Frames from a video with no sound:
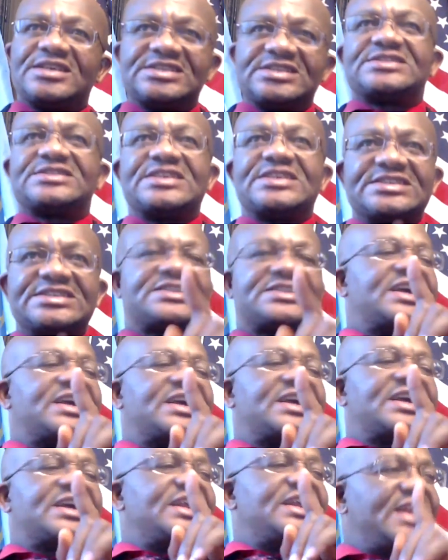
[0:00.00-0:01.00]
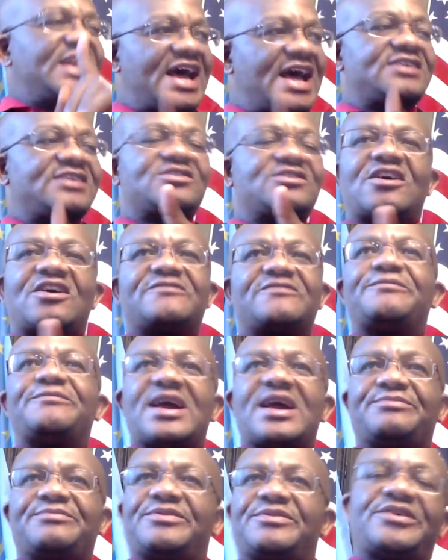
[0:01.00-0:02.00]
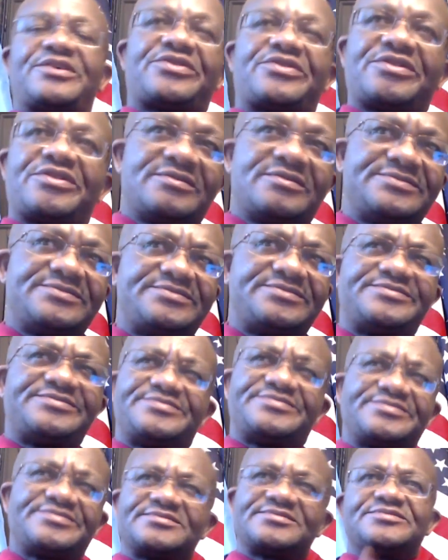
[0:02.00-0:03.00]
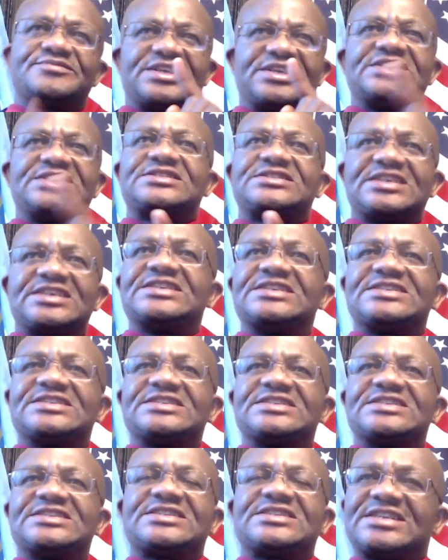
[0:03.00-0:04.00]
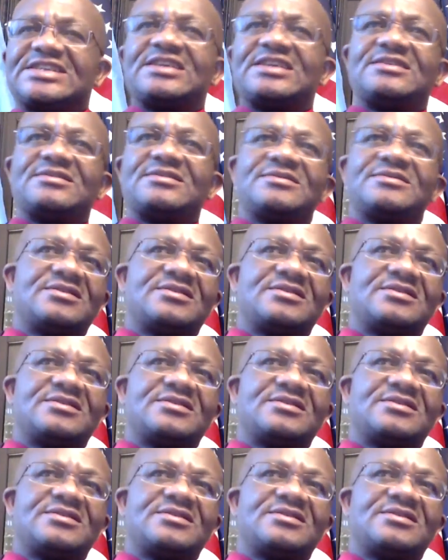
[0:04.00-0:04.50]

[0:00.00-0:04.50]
This is the land of my birth. This is the